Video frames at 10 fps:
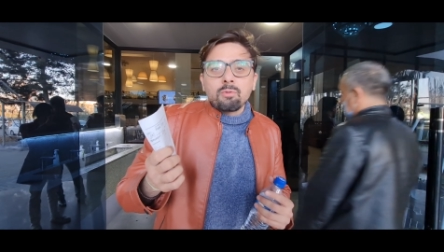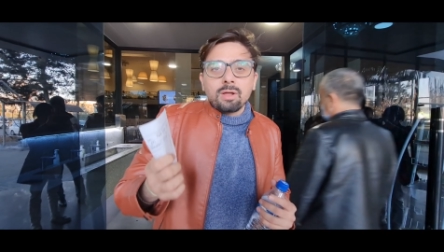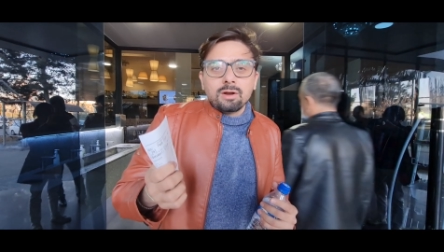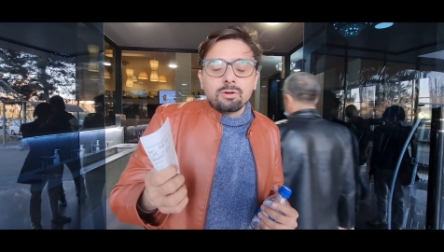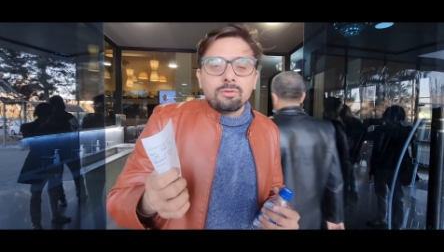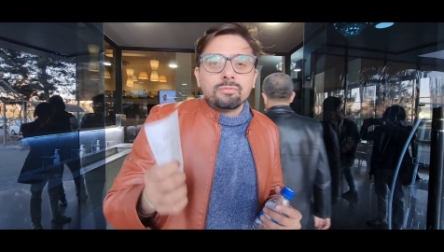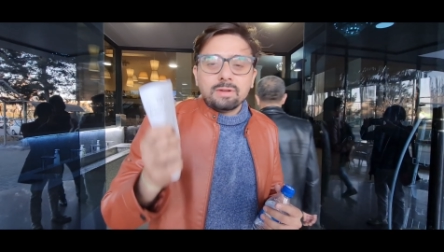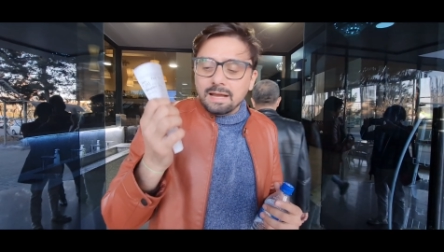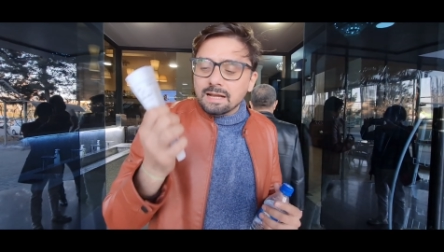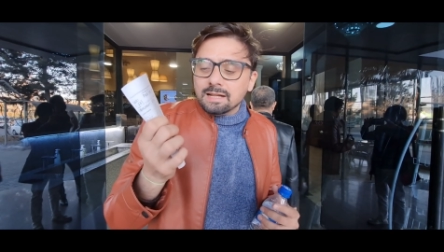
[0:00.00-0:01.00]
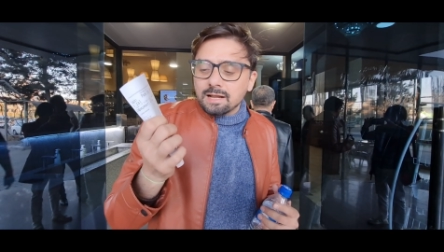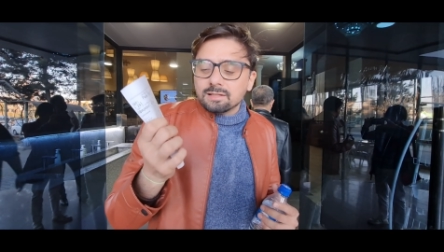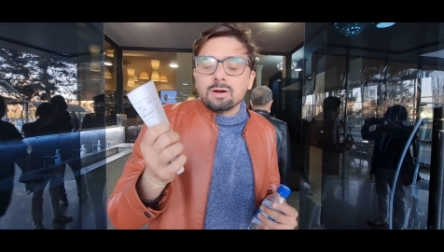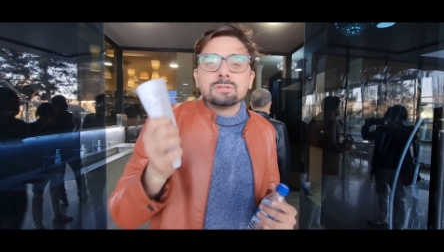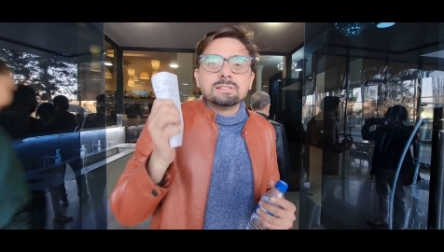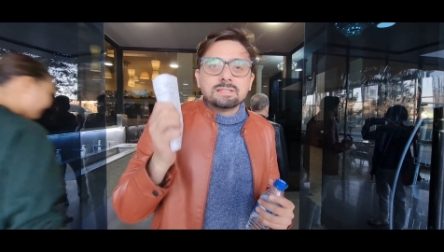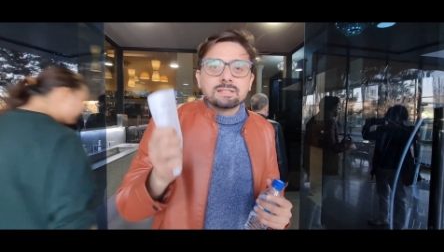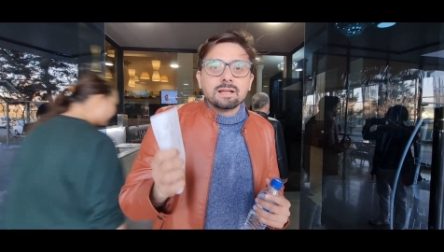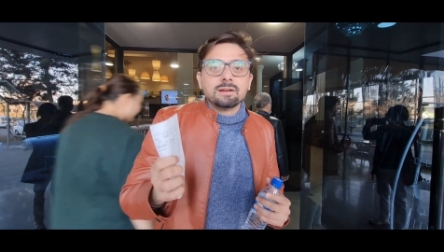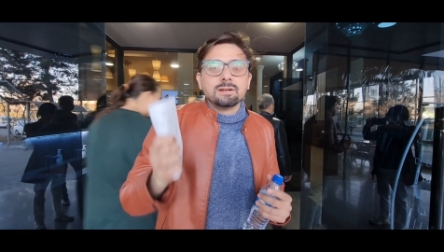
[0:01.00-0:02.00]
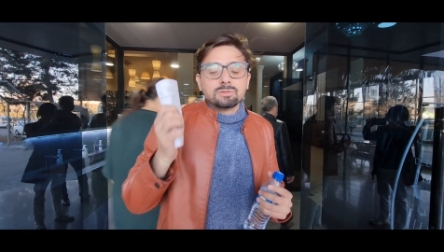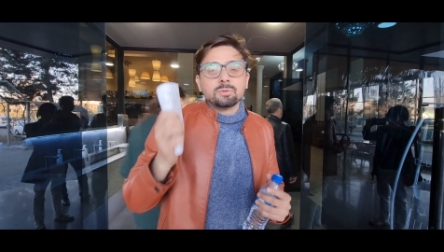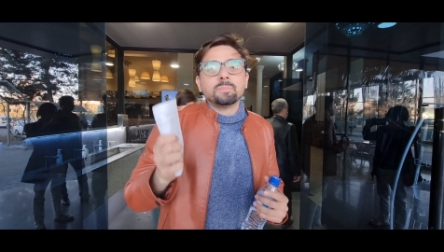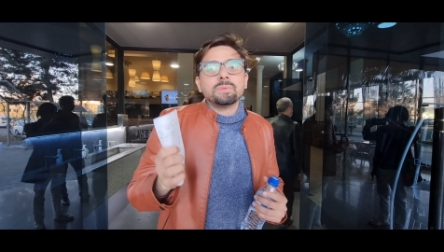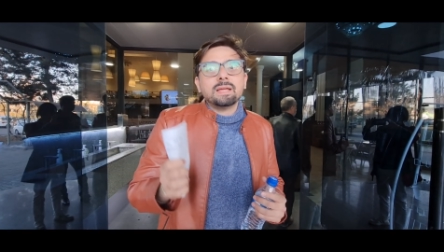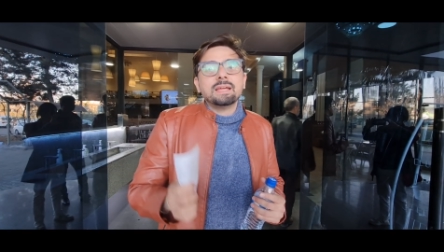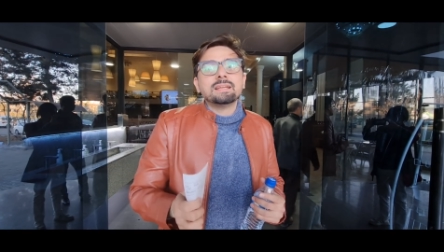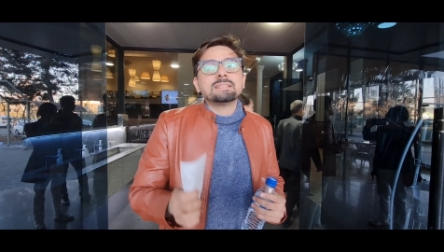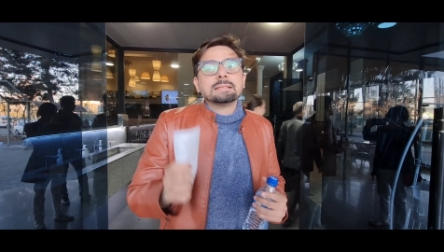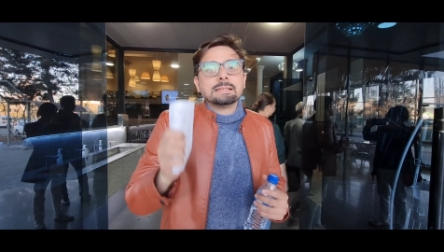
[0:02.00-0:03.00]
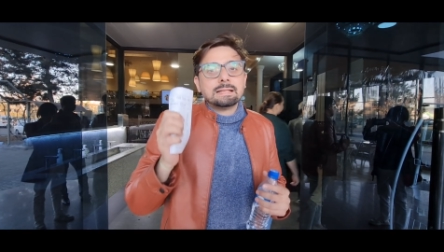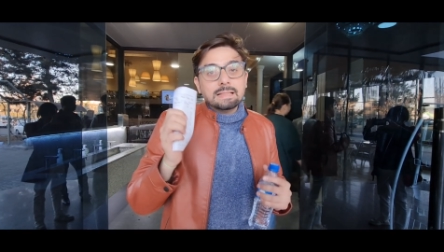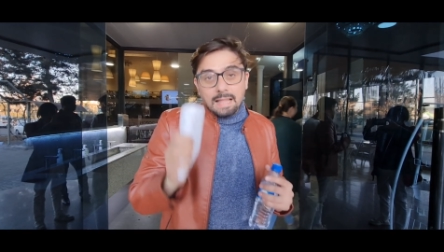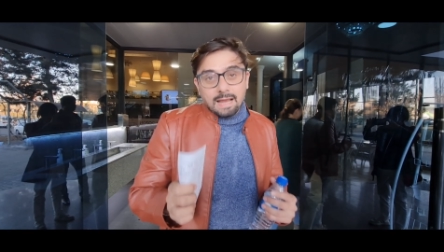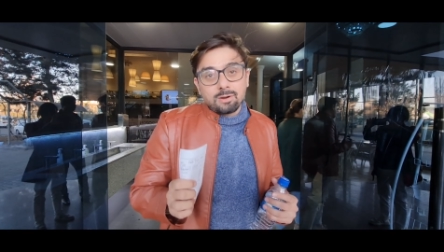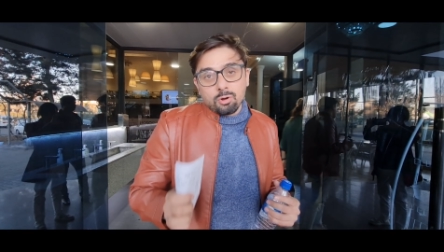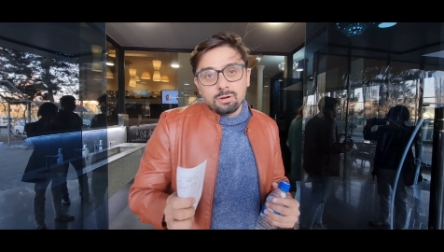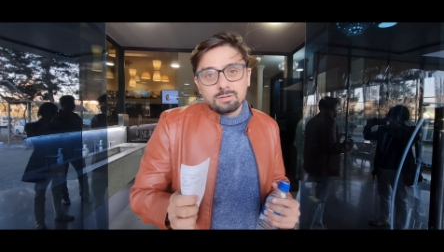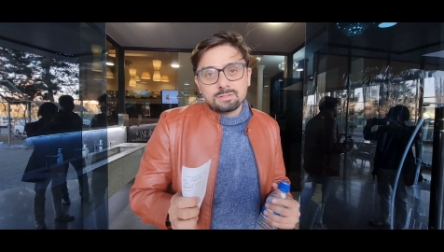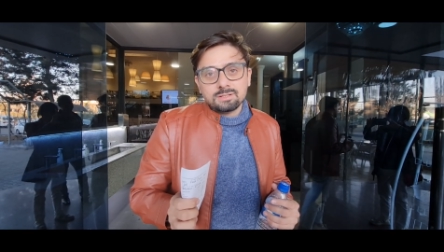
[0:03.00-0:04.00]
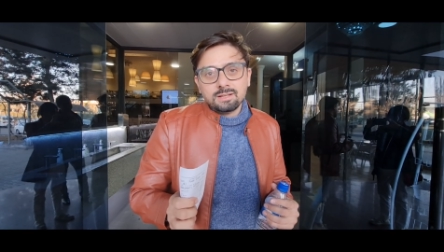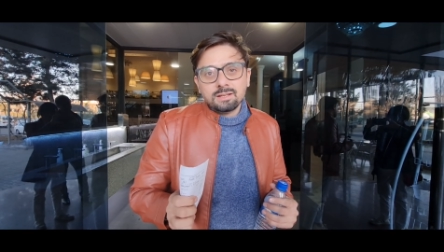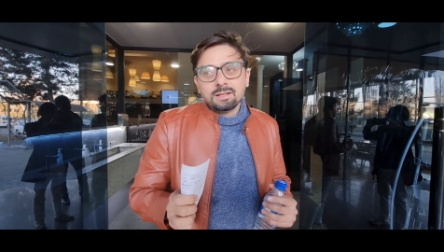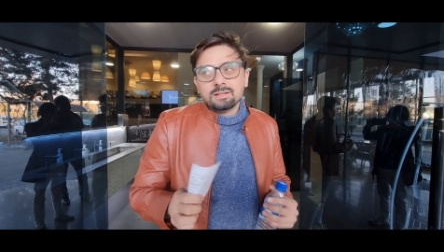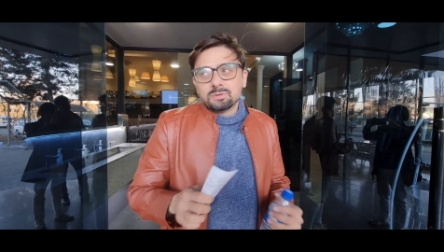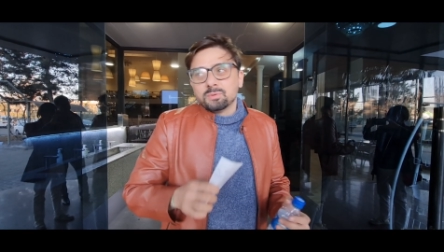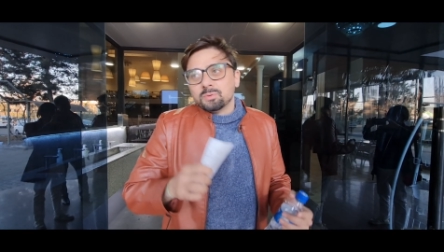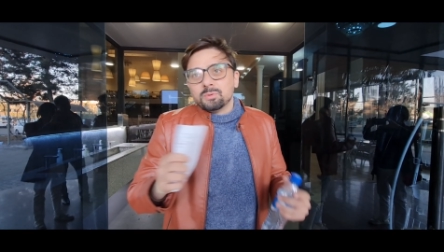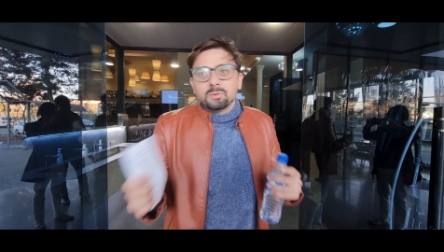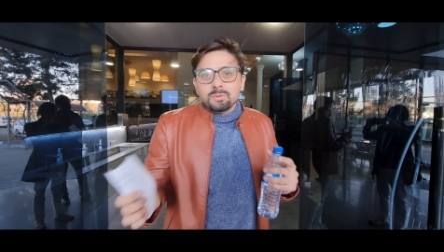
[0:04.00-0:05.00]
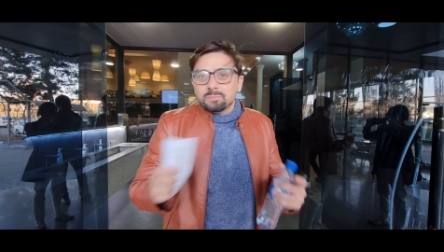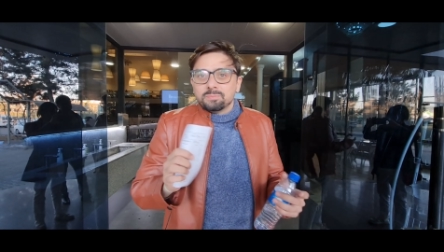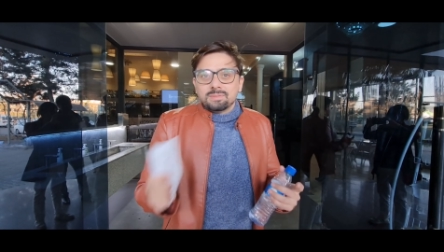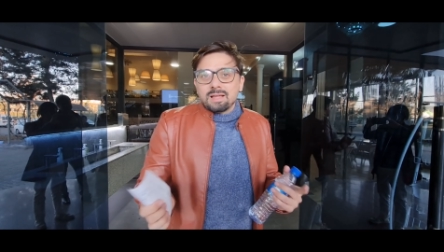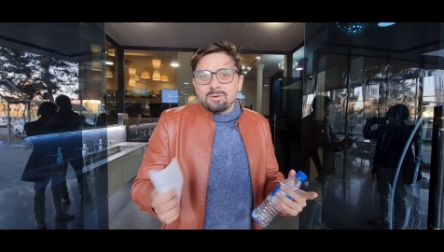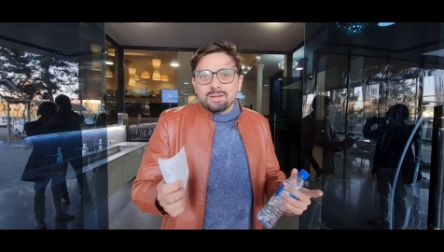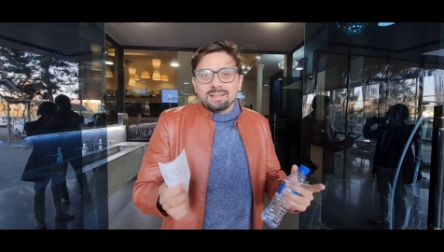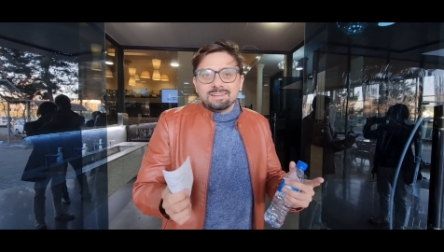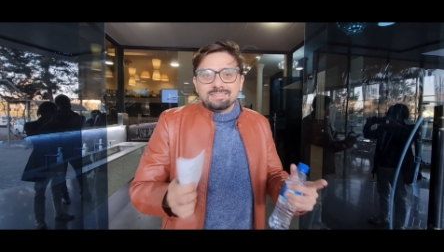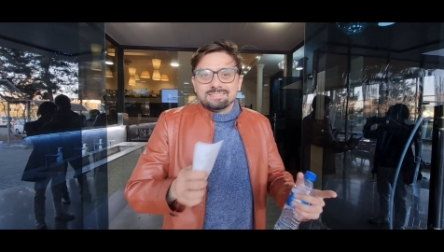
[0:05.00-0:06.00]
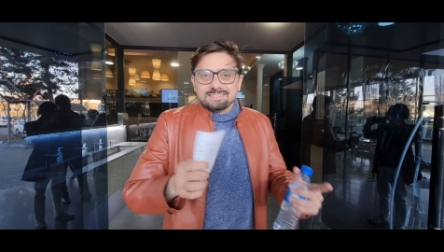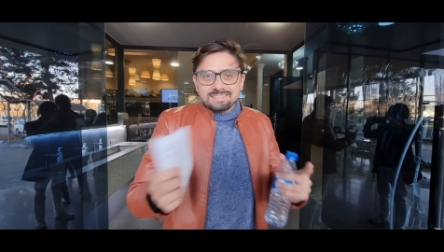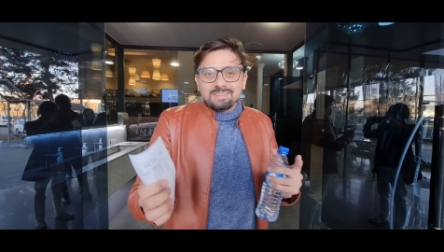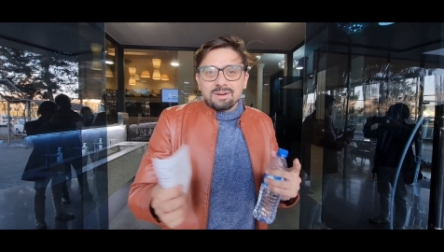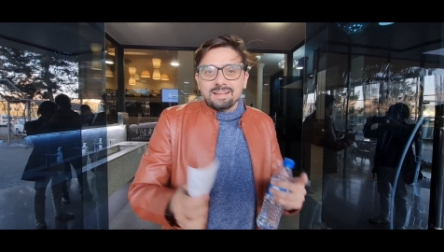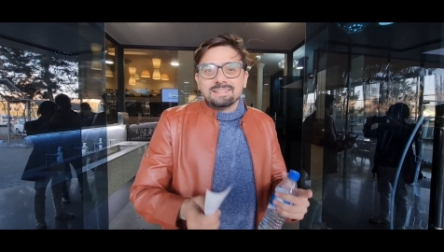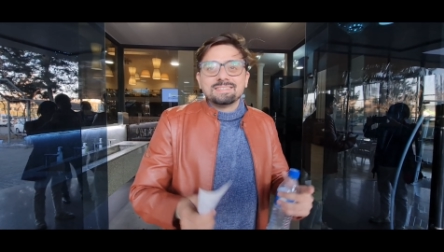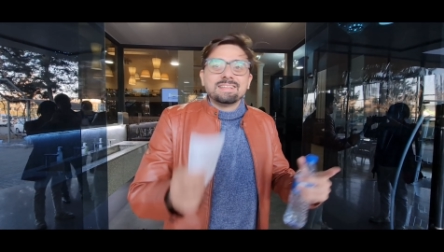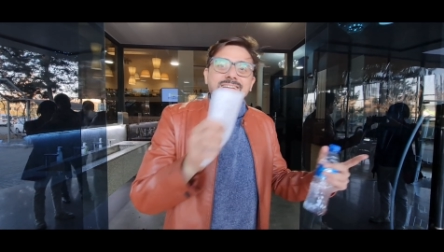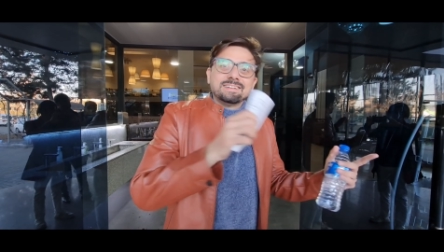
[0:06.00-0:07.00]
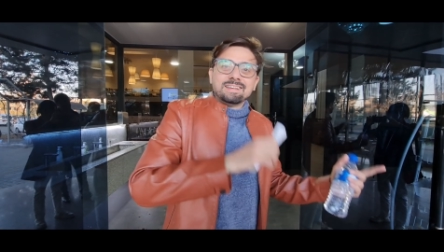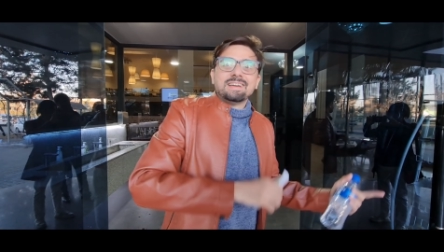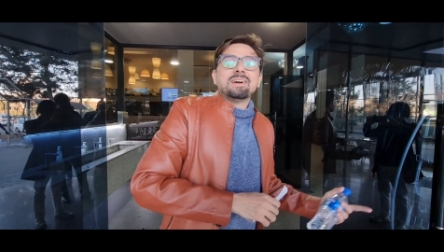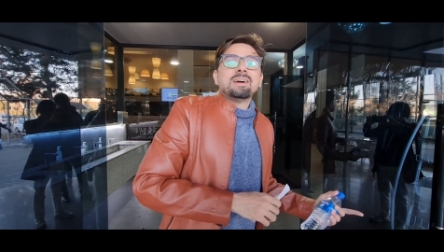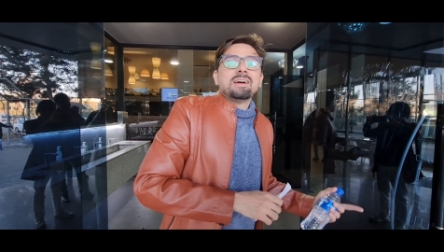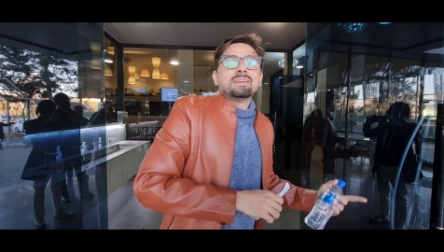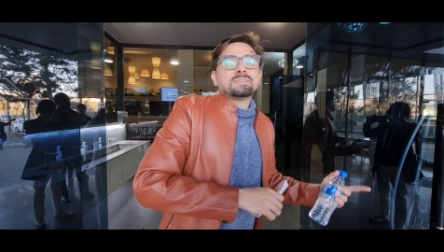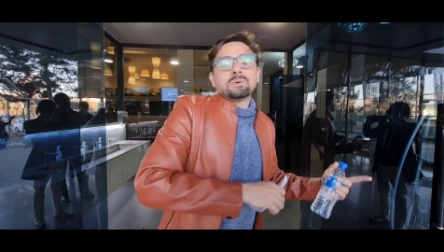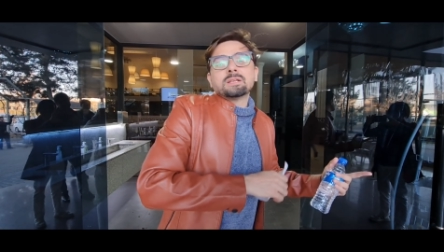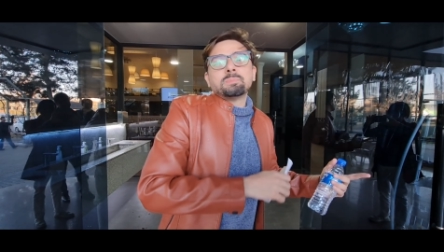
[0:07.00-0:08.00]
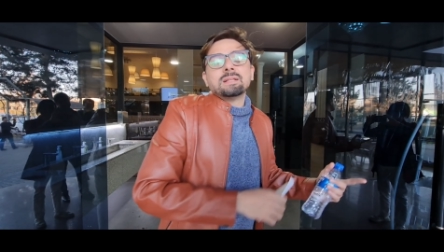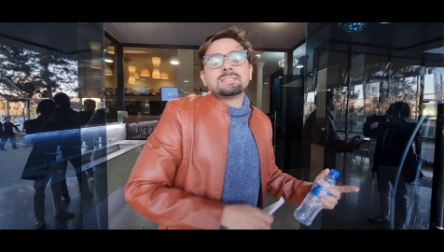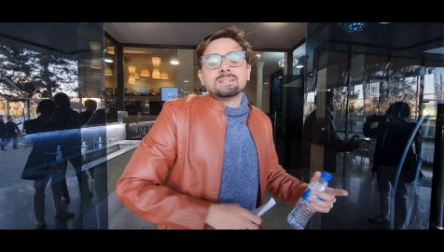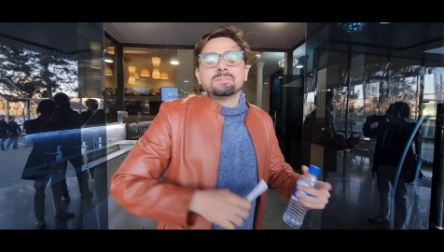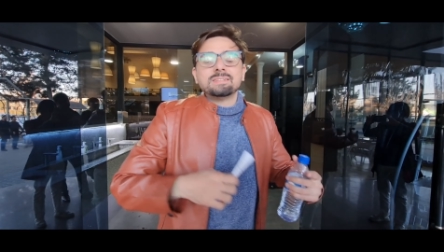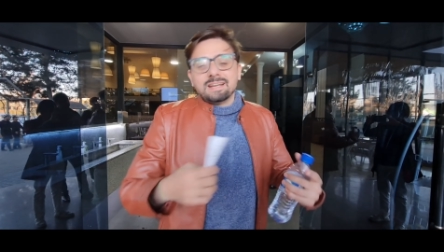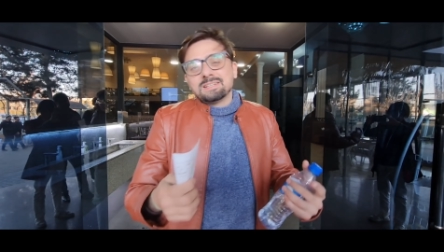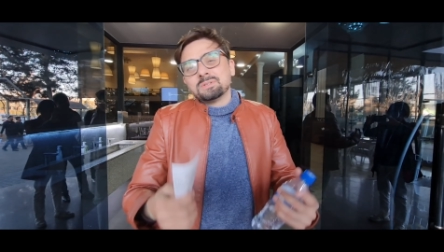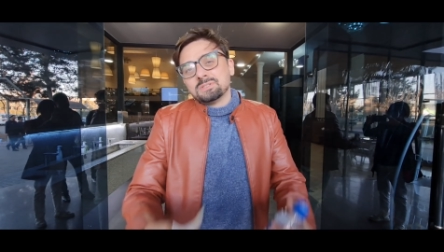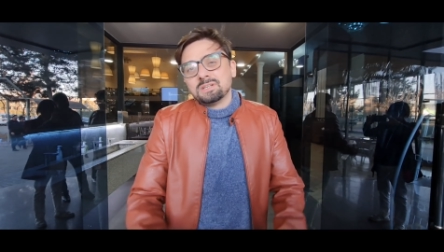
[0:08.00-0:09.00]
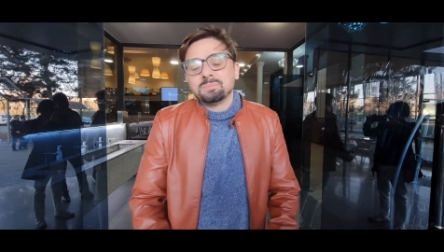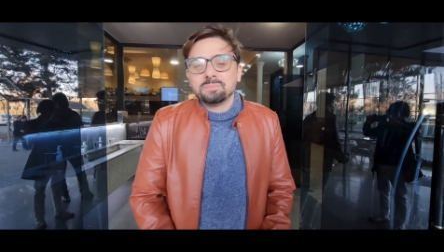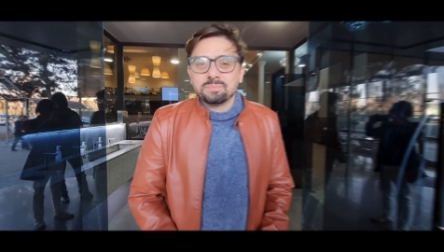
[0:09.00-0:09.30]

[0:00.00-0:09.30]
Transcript: equivalent of 89,600 soum is $9. So now you can see why it's so expensive, yet so cheap.